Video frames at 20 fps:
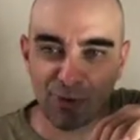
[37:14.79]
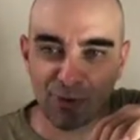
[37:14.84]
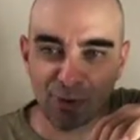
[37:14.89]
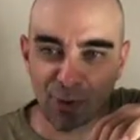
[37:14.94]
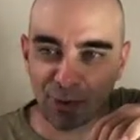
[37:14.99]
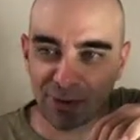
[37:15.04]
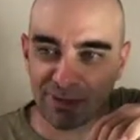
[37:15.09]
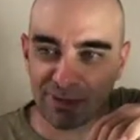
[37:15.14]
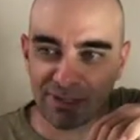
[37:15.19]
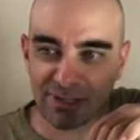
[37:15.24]

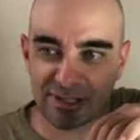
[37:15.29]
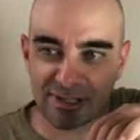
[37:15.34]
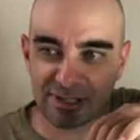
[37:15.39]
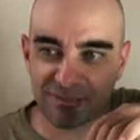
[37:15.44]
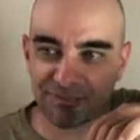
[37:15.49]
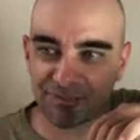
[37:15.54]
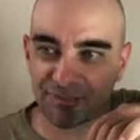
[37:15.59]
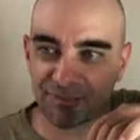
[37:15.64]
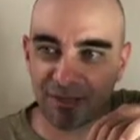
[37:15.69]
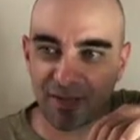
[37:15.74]

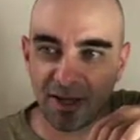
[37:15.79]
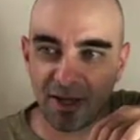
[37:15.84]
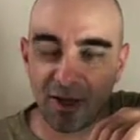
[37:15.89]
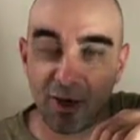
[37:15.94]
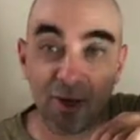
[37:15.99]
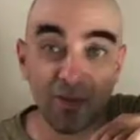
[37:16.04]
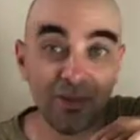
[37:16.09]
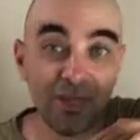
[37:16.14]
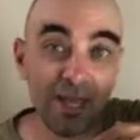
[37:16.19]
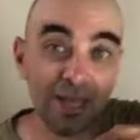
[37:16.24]
gorgeous.
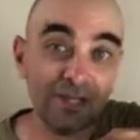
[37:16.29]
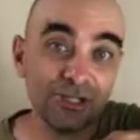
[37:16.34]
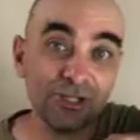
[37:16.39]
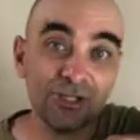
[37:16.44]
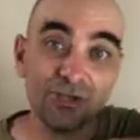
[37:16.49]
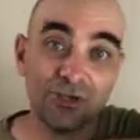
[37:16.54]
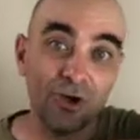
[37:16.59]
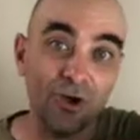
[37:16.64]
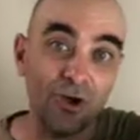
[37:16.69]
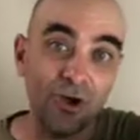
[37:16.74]
All the
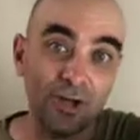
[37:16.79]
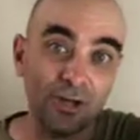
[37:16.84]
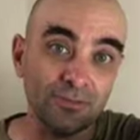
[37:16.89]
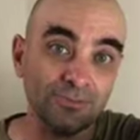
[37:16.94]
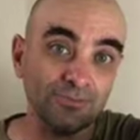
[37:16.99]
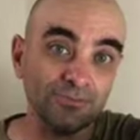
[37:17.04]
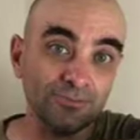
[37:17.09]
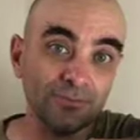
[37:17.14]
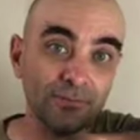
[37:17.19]
edges are gone.